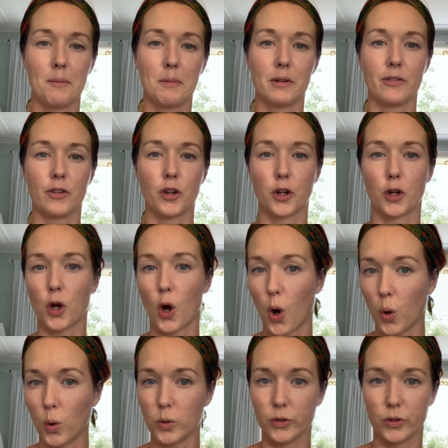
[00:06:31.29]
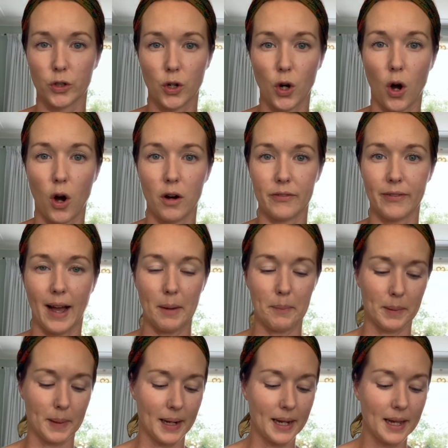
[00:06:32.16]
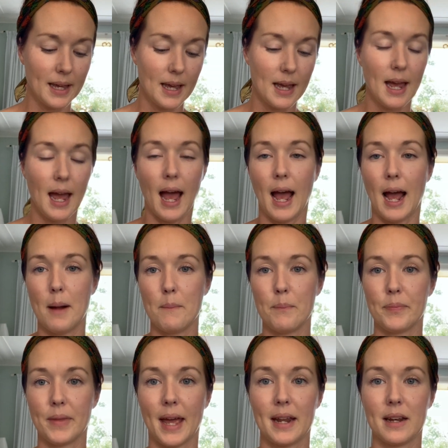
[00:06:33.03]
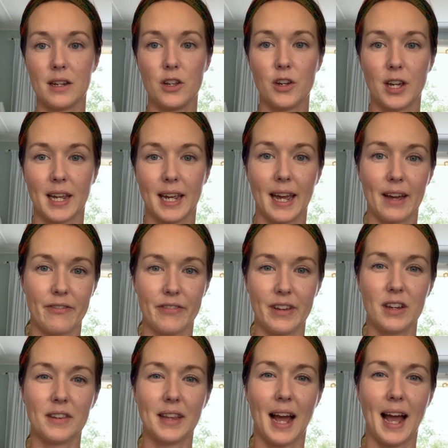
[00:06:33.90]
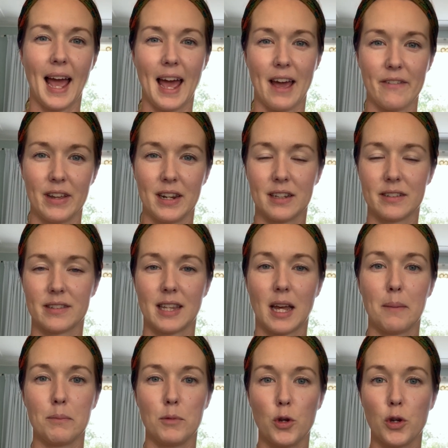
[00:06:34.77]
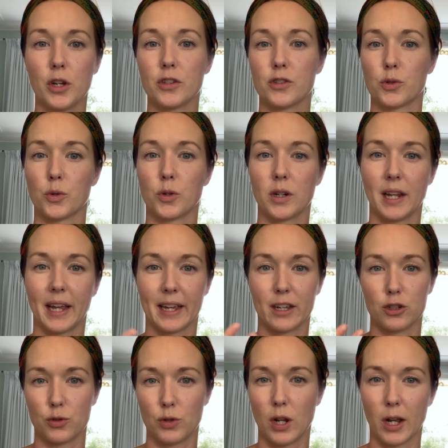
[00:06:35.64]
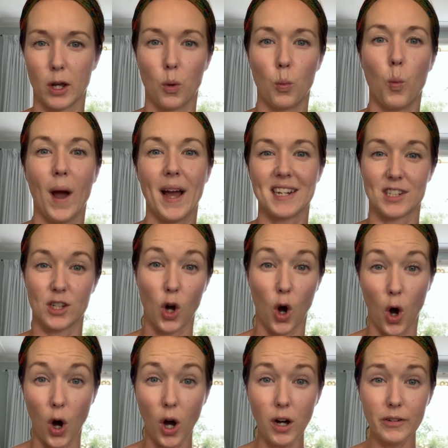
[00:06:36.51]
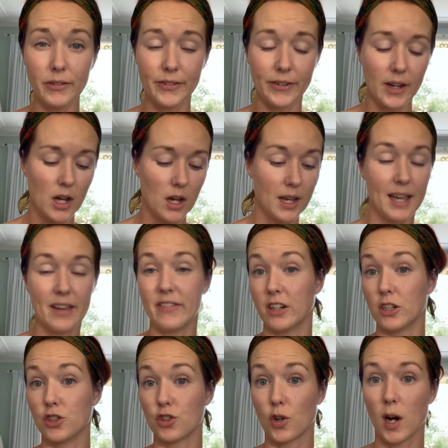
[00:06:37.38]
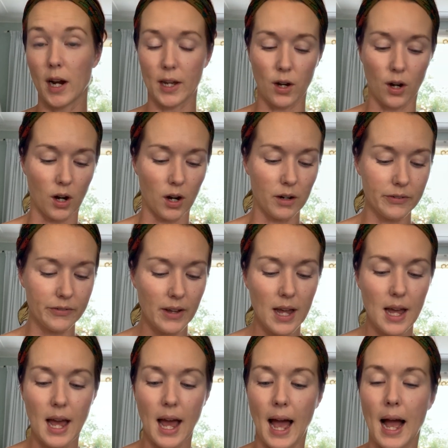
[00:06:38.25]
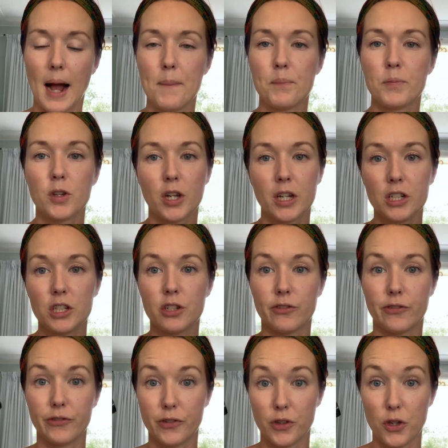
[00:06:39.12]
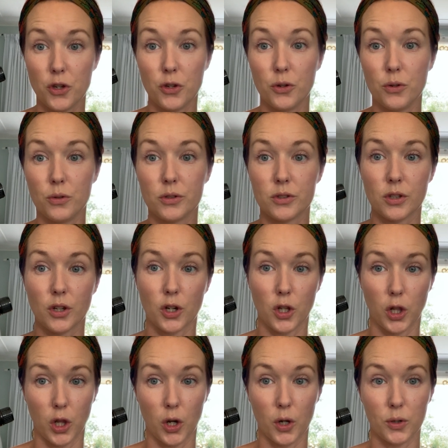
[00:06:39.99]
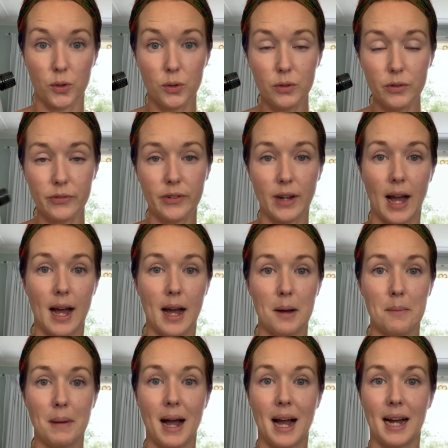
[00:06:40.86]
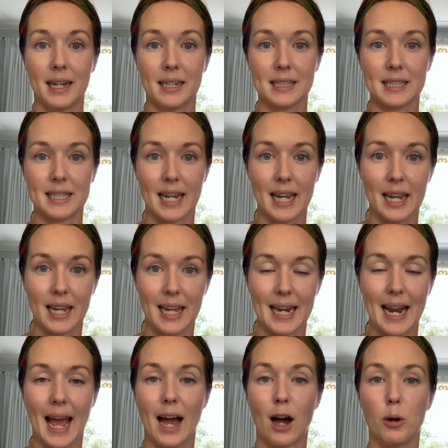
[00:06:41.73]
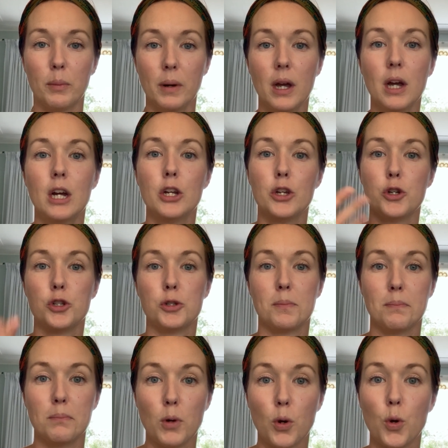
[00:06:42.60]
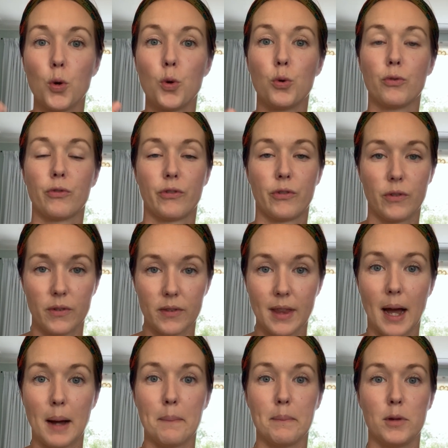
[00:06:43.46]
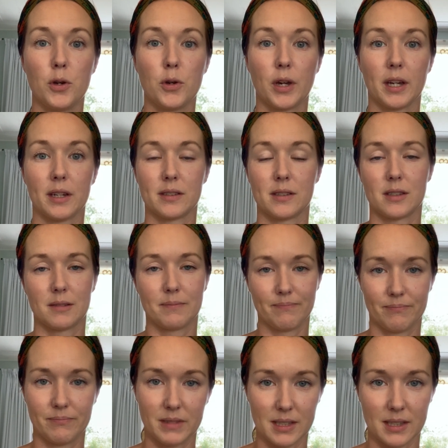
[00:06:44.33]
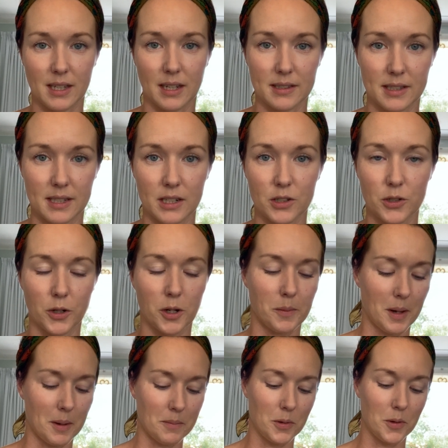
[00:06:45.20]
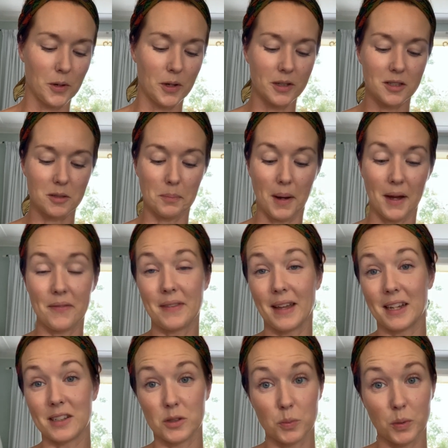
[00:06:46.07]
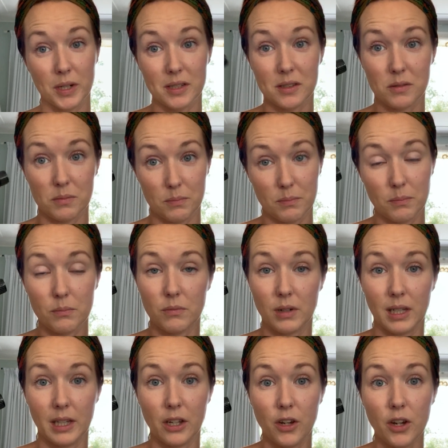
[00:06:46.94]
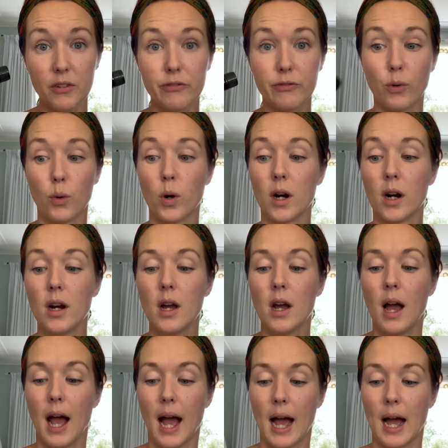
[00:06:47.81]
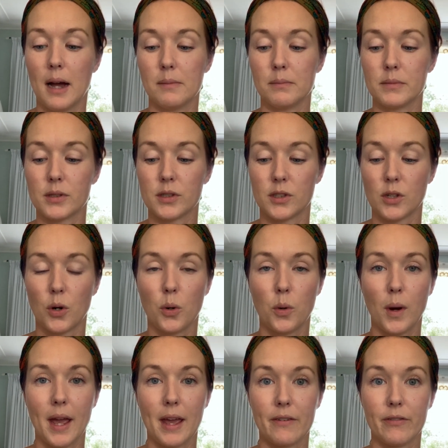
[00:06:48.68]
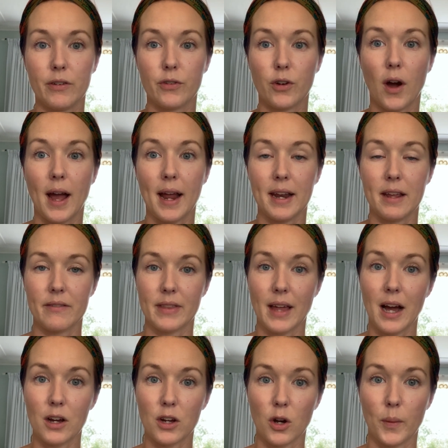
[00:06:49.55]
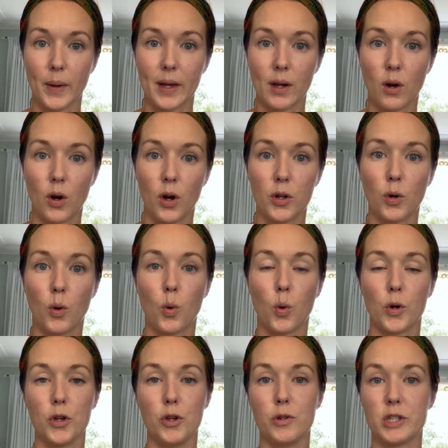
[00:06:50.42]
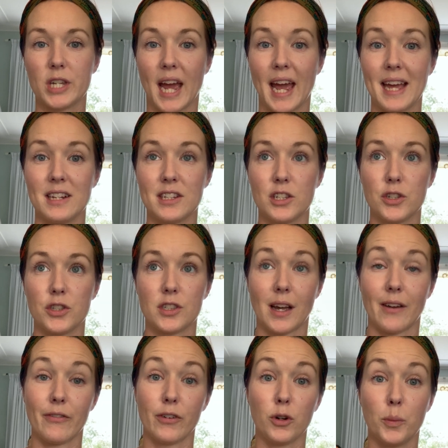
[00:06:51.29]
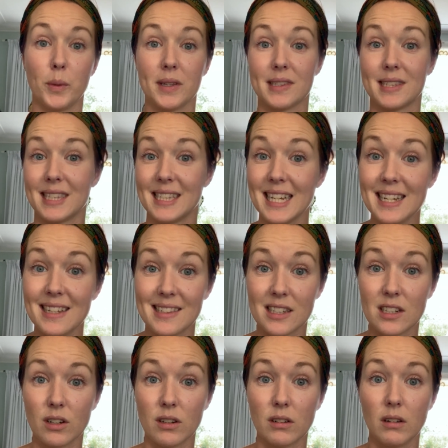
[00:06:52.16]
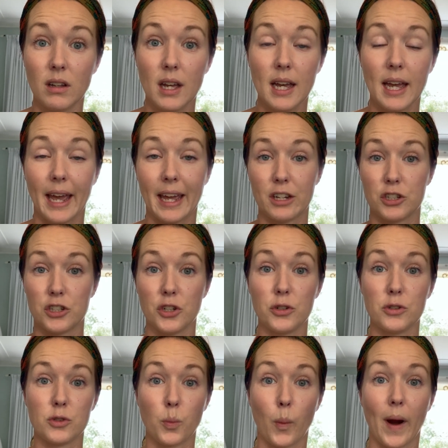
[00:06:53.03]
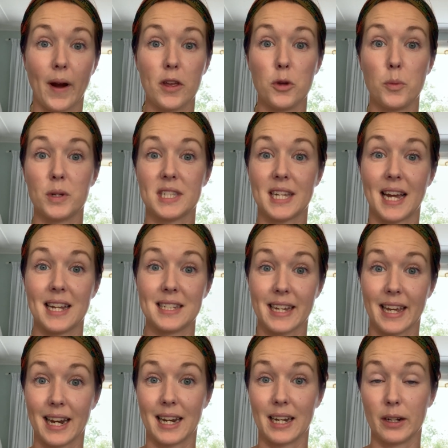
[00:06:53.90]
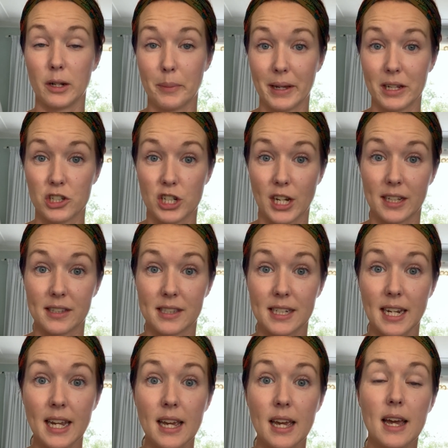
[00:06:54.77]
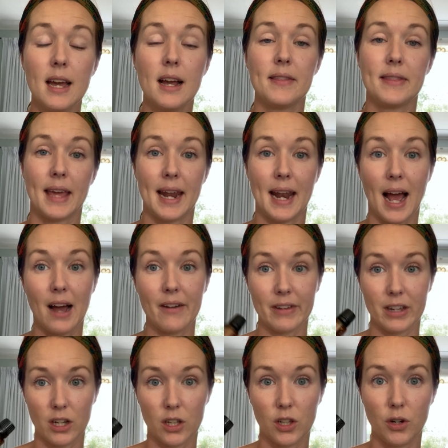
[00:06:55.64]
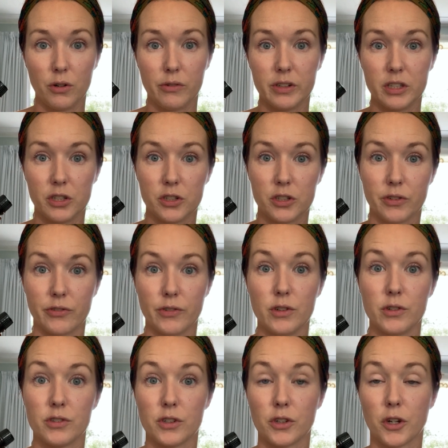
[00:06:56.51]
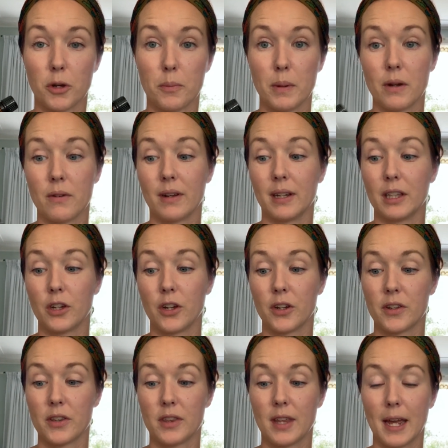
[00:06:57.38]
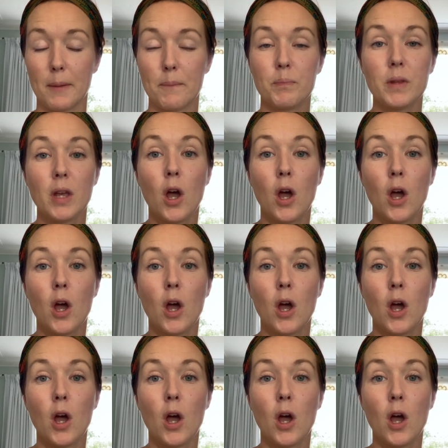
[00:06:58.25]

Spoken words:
If you've got a cold or a cough happening, then you can feel that heaviness, that mucus, or like a wet cough, even a dry cough. You can diffuse clove, and it can help you to move that mucus. Disgusting talking about mucus, but that's what it's really good for. So if you've got any of that going on, or you tend to suffer with seasonal issues where you would tend to get a little bit chesty, then having clove in your diffuser could be a really good thing.